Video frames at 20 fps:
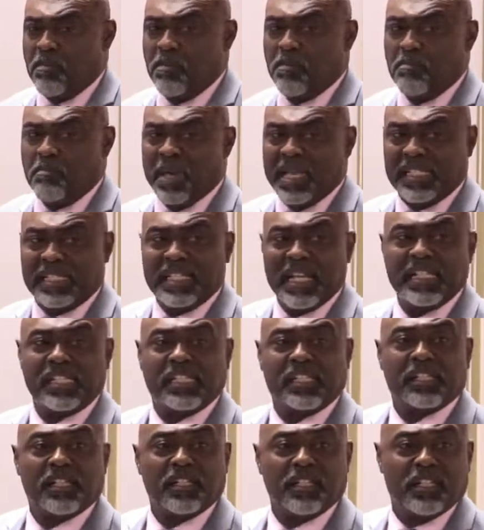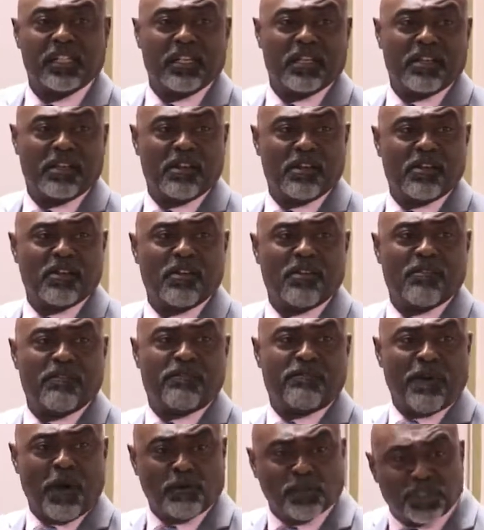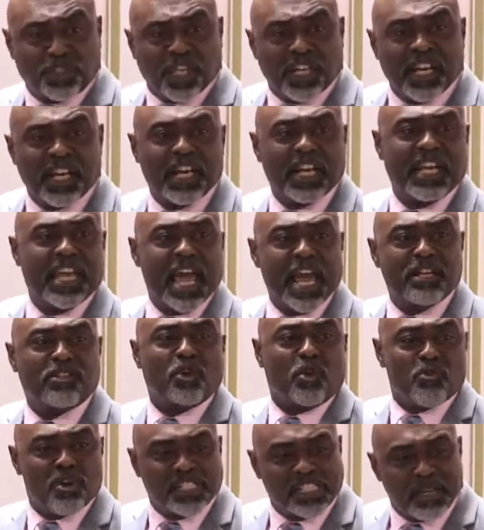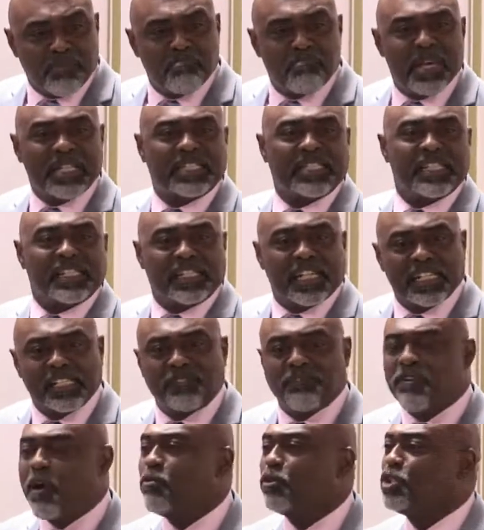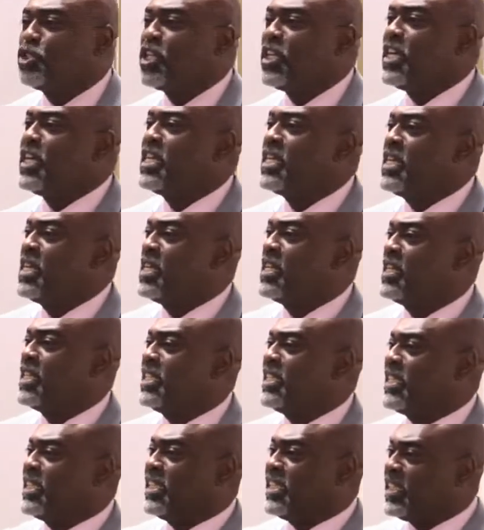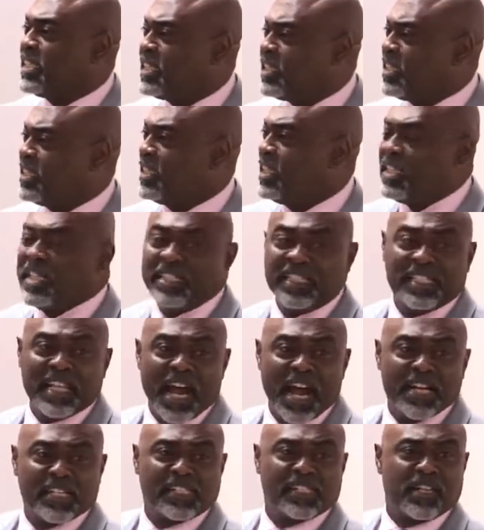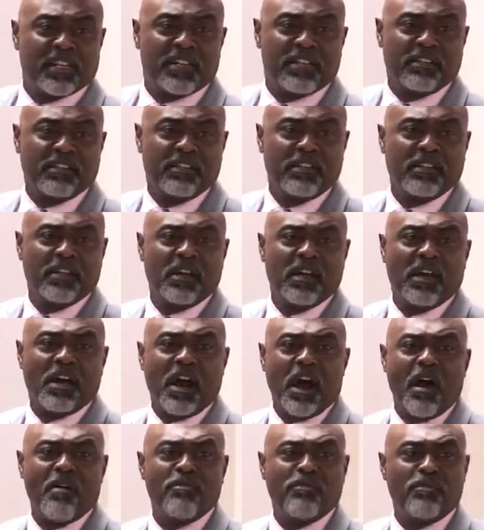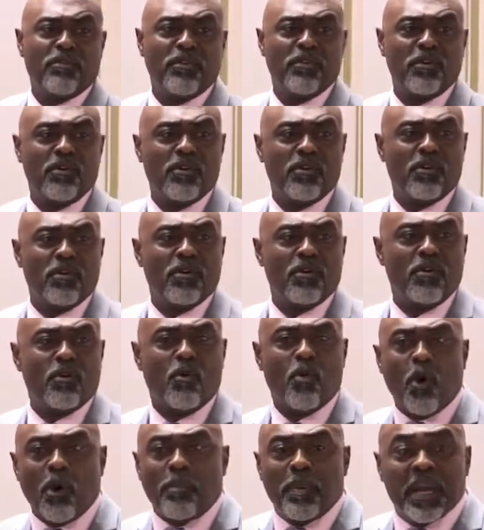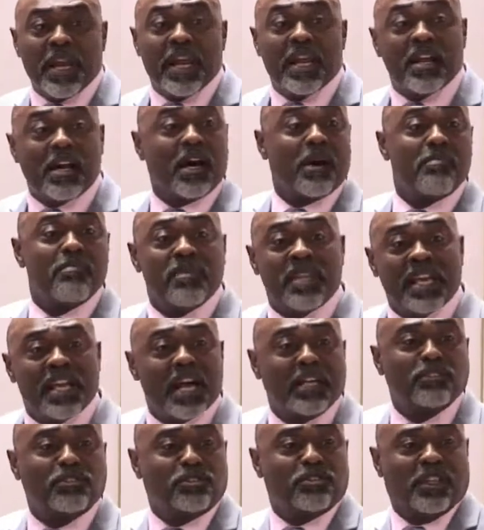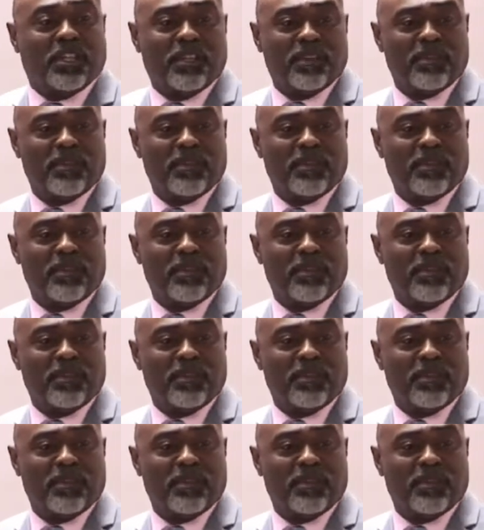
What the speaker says: business functioning again, tourism businesses functioning, the desire, sir, of opening up the country.